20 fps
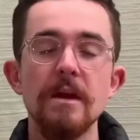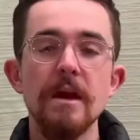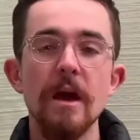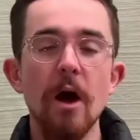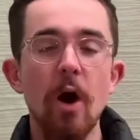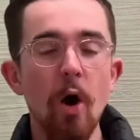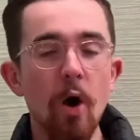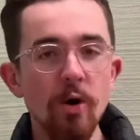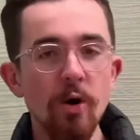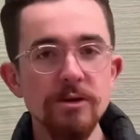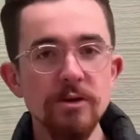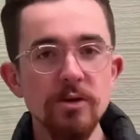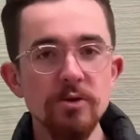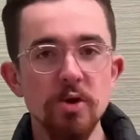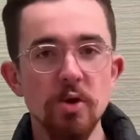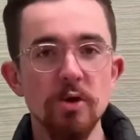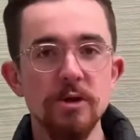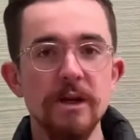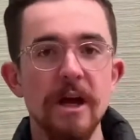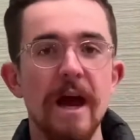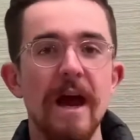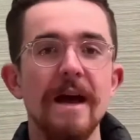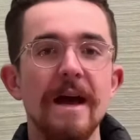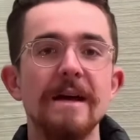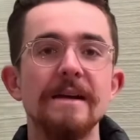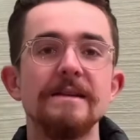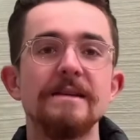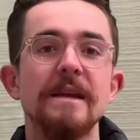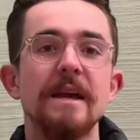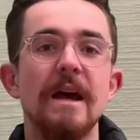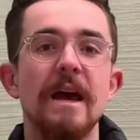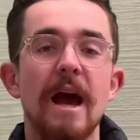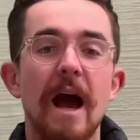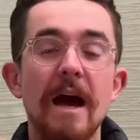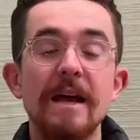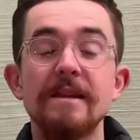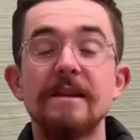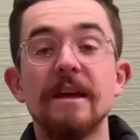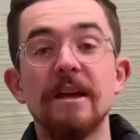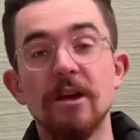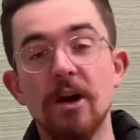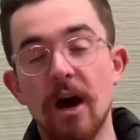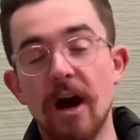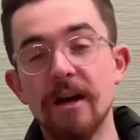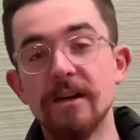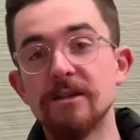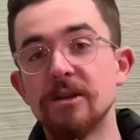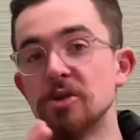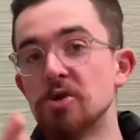Also, Georgia has, I think, honestly,